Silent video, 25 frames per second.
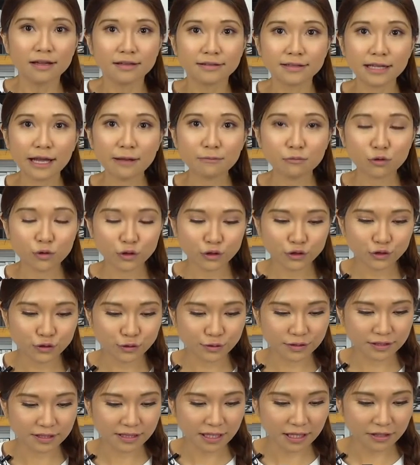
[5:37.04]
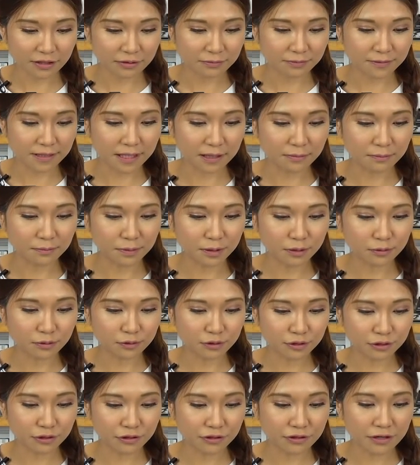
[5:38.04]
Now I'm going to start up the
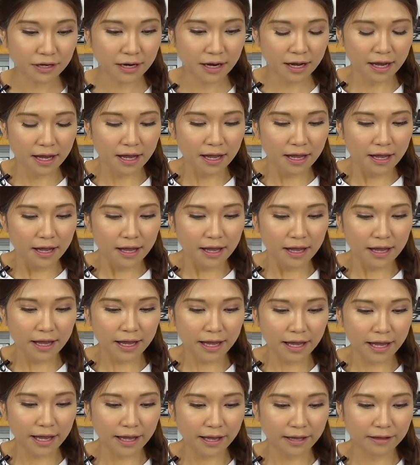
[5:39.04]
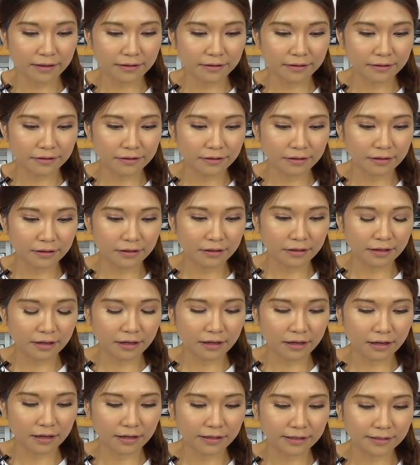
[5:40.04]
computer, and
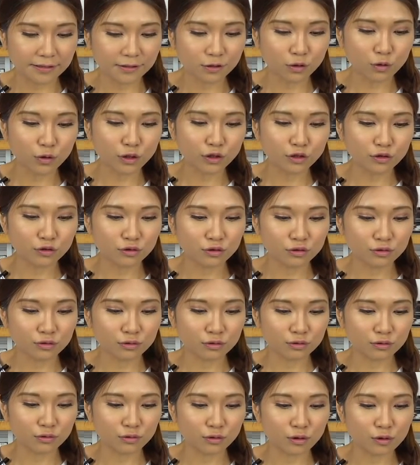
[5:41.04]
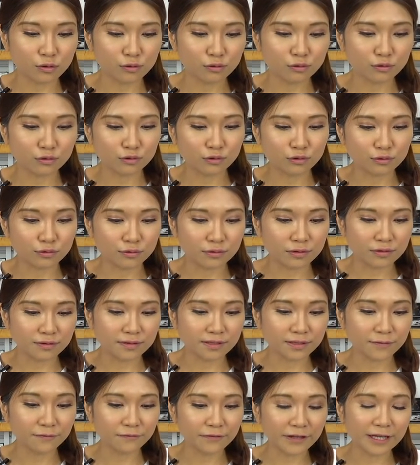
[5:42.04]
it's going to go to
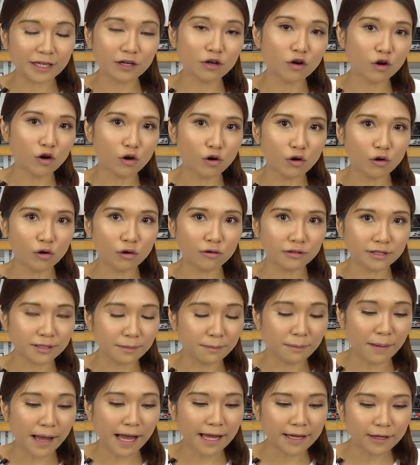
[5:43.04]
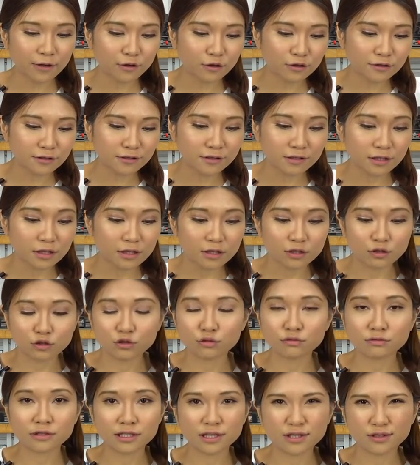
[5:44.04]
something called the BIOS. You
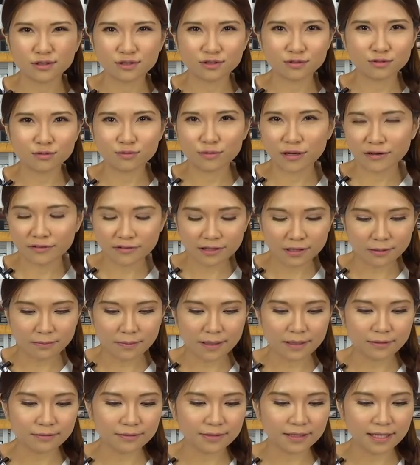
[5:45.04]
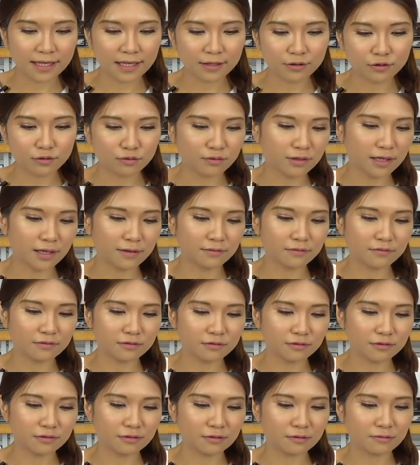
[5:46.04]
don't need to worry about that. You don't have to
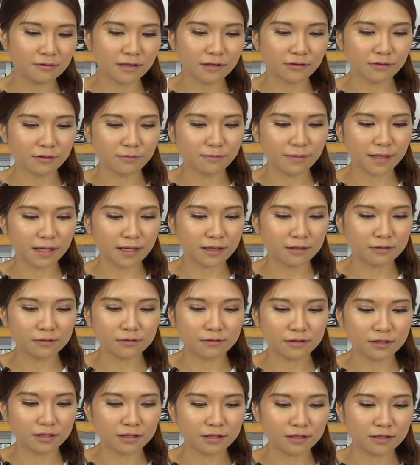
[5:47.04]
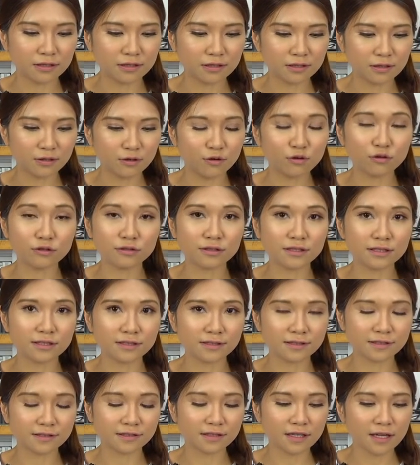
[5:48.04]
worry about all
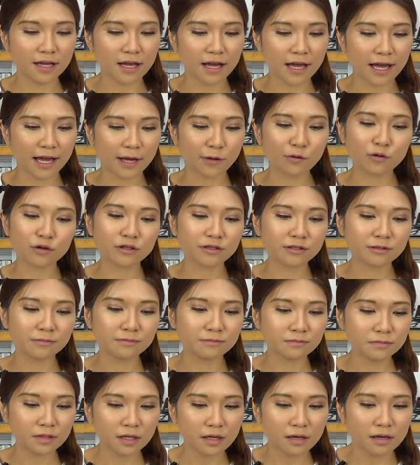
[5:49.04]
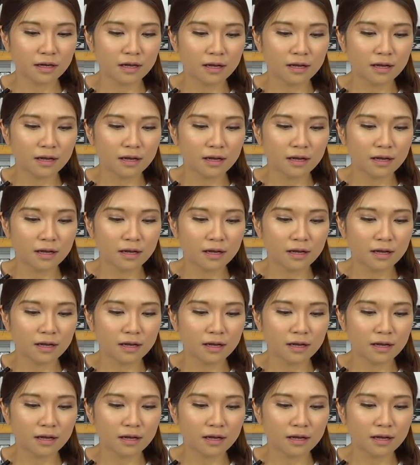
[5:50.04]
this acronym.